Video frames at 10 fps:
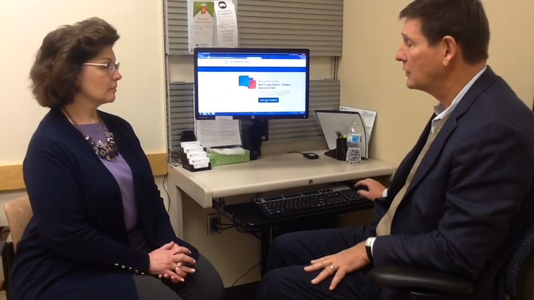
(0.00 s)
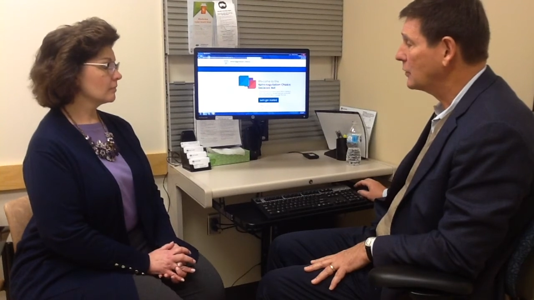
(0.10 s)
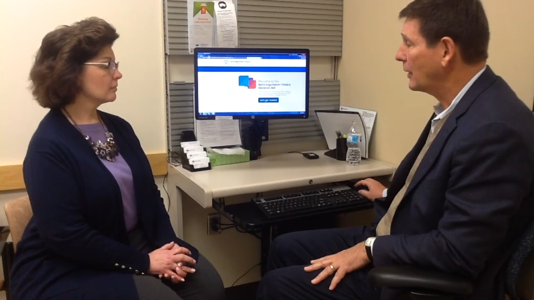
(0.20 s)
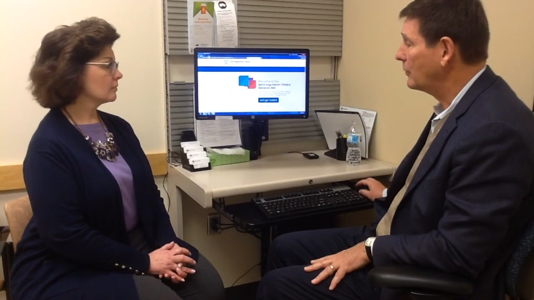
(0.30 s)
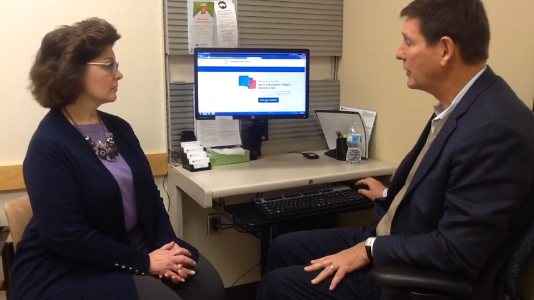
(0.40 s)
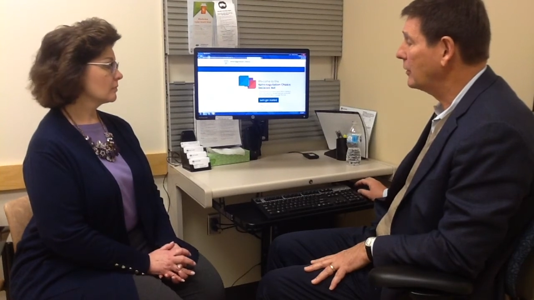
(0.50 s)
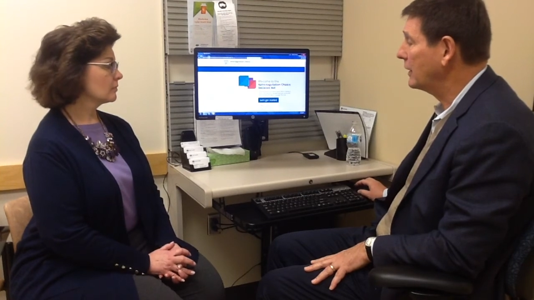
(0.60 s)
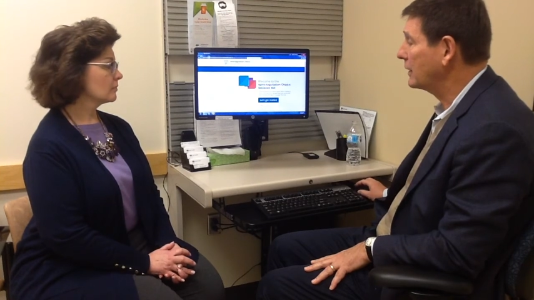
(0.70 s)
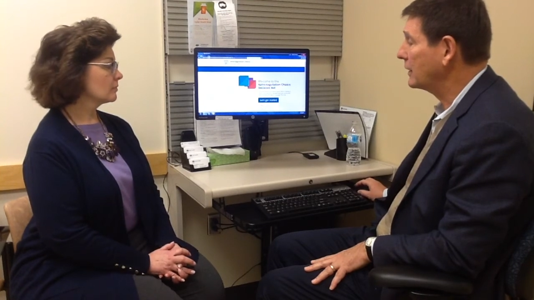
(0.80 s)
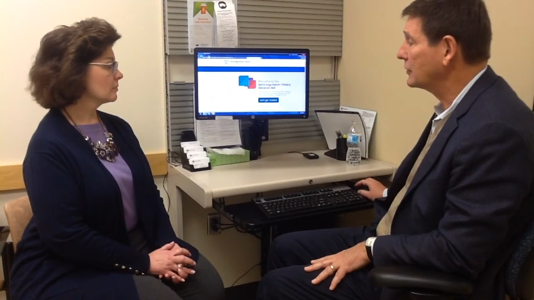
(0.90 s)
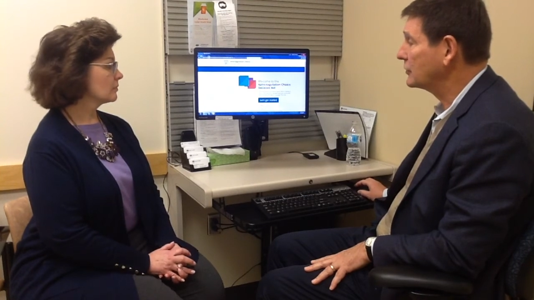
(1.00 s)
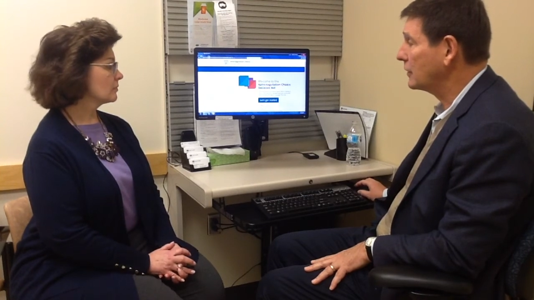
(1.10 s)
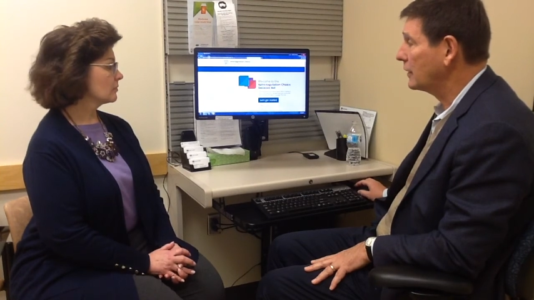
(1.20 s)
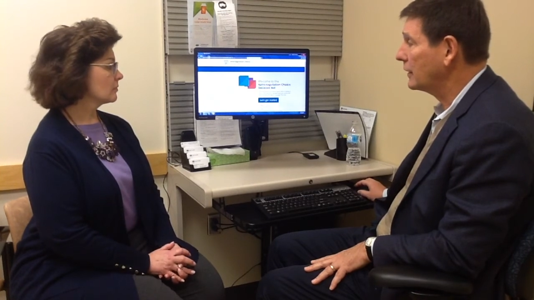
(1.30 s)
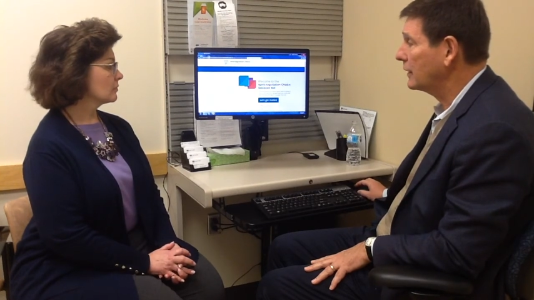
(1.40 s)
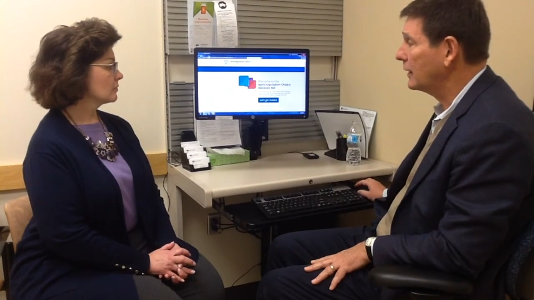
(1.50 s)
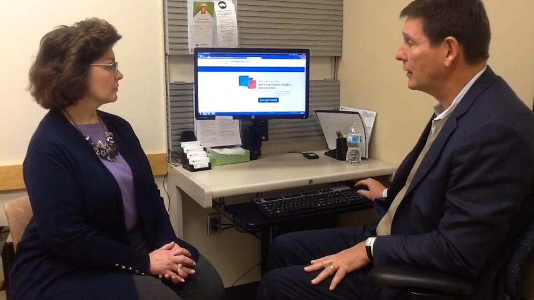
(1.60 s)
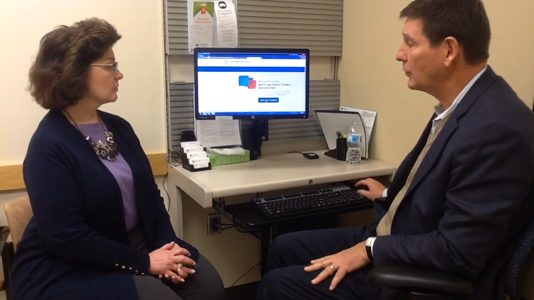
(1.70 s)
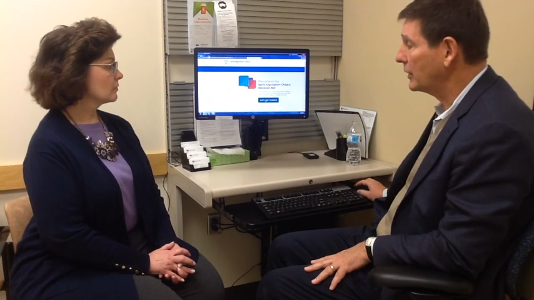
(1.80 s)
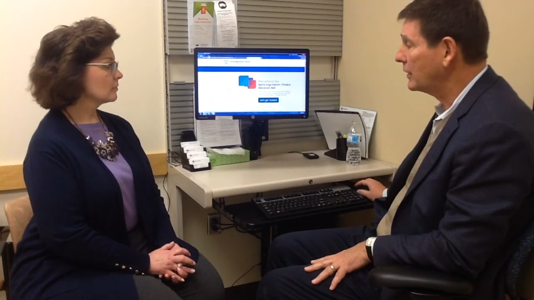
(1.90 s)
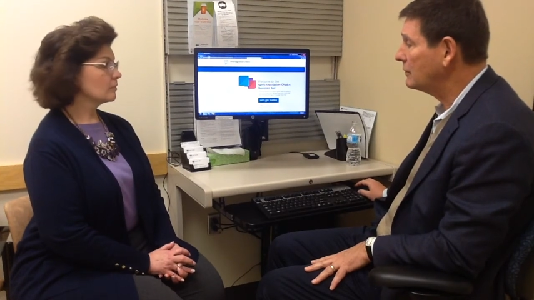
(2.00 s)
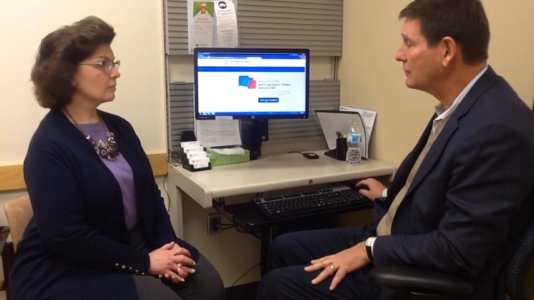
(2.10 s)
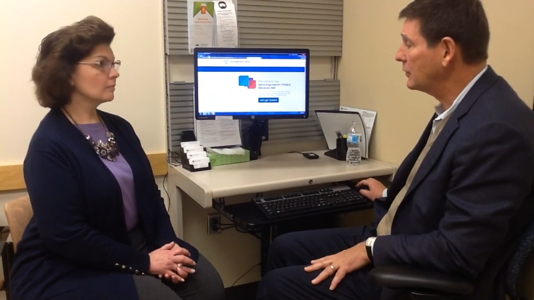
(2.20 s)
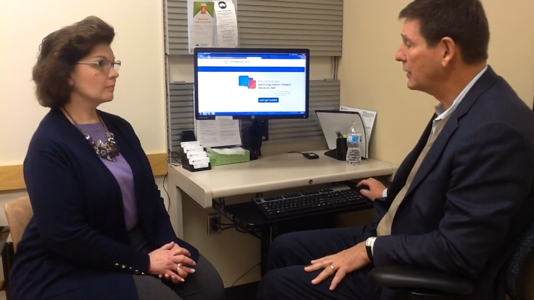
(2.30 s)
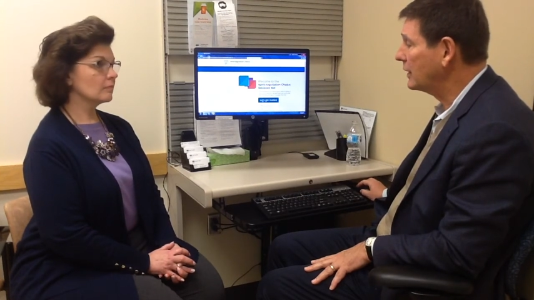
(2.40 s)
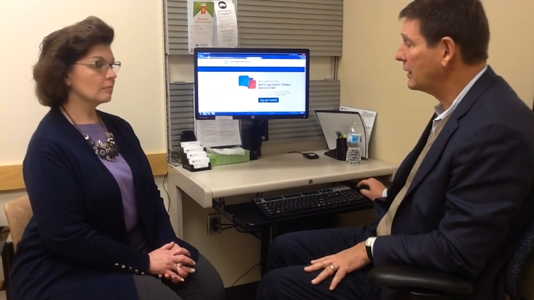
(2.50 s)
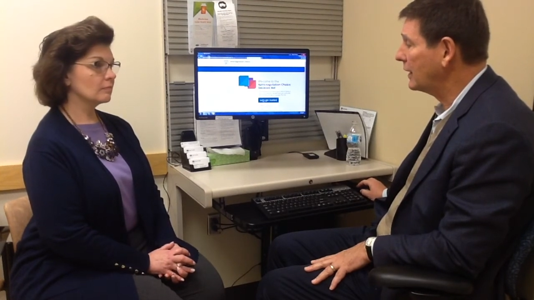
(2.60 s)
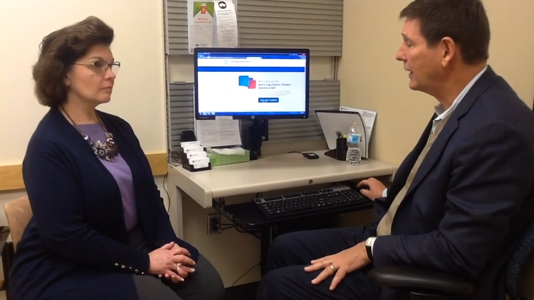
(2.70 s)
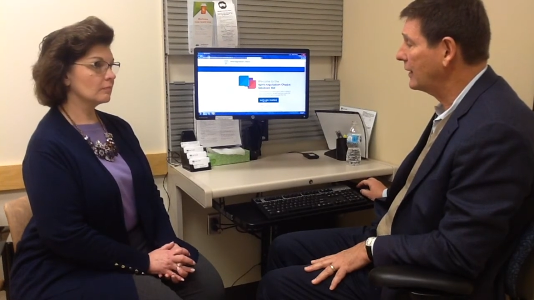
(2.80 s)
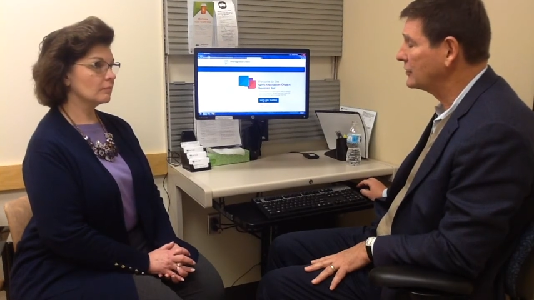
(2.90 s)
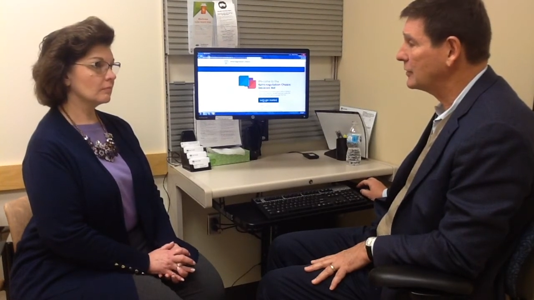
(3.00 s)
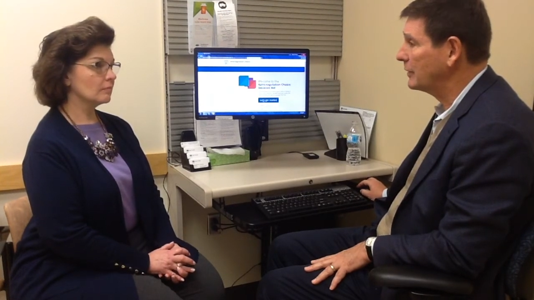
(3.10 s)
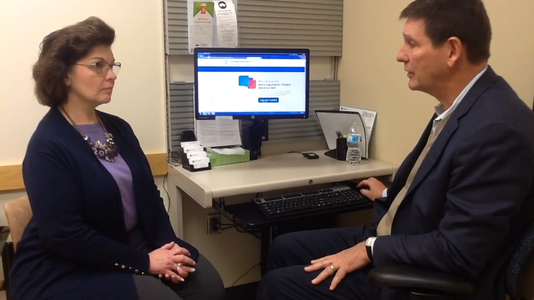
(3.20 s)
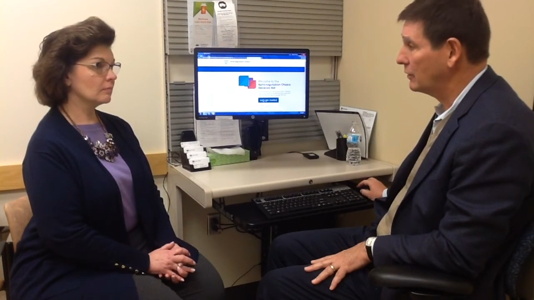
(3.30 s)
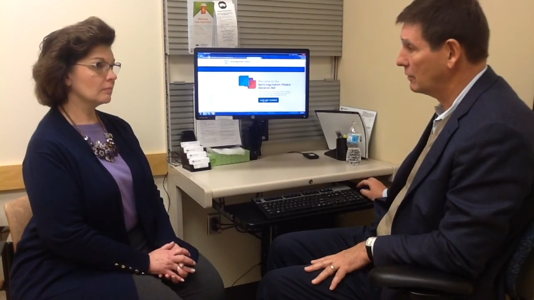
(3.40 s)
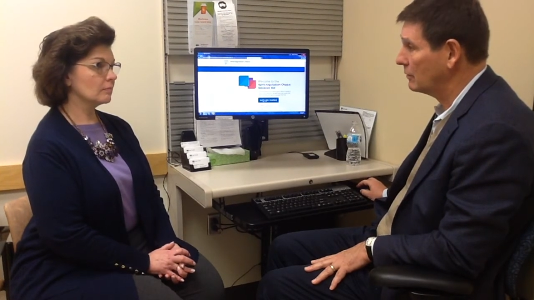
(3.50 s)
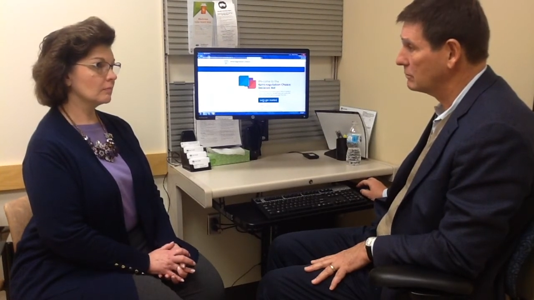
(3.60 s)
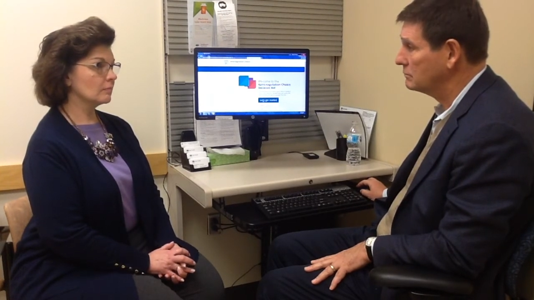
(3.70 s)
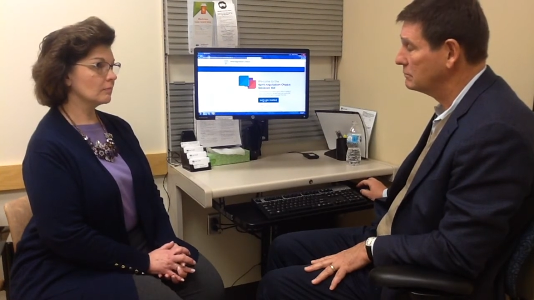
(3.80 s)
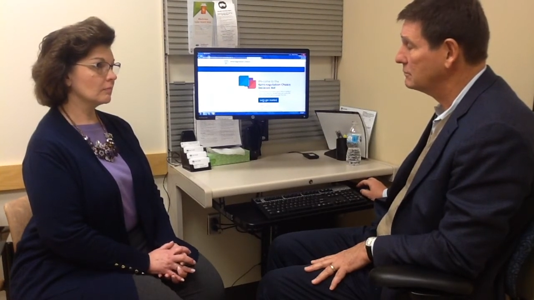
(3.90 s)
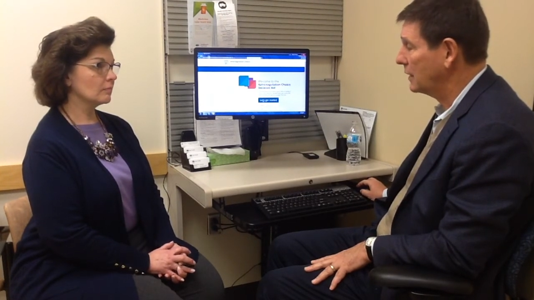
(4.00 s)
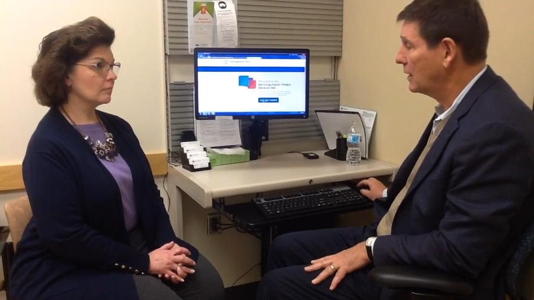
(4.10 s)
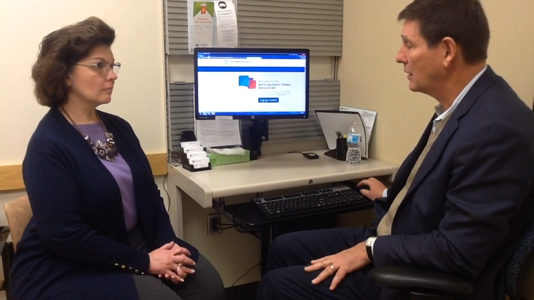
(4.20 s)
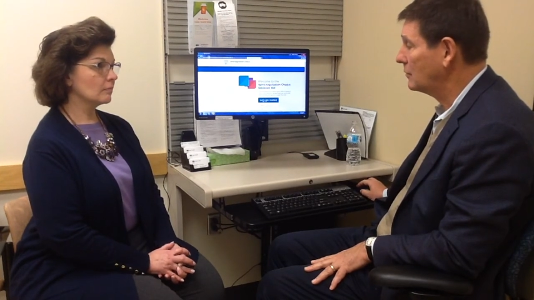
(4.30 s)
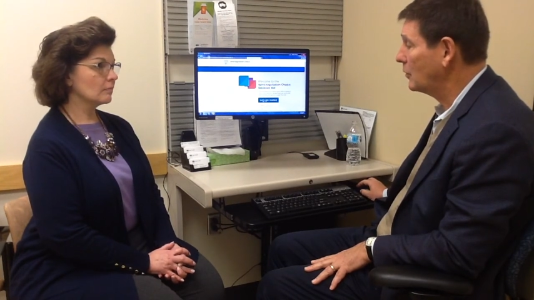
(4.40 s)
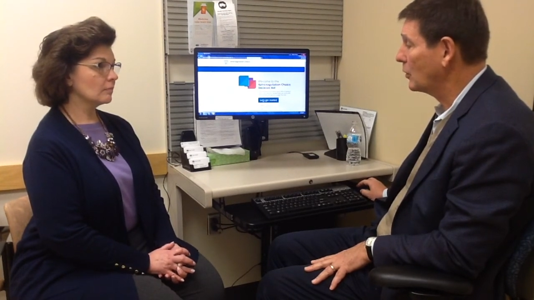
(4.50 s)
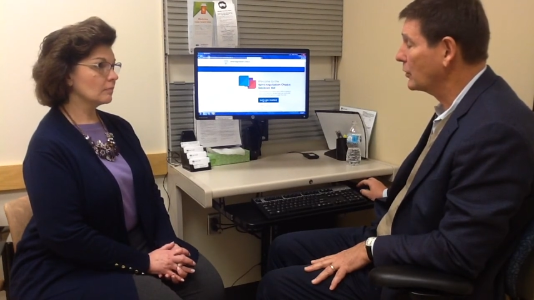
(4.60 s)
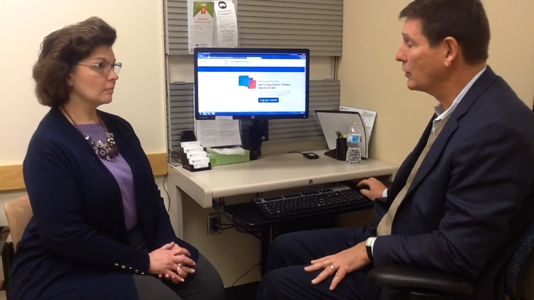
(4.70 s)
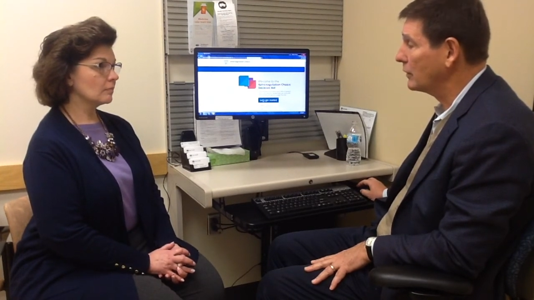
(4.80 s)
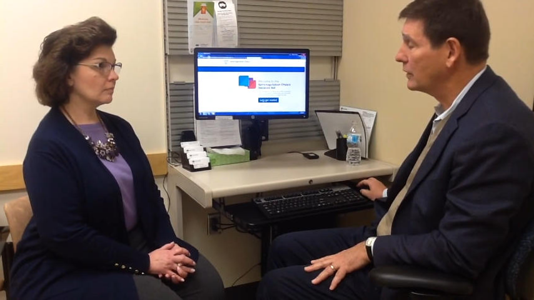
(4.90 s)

Speaker 1: So why don't we go ahead and get started? Uh, we can we can kind of estimate your uh, more your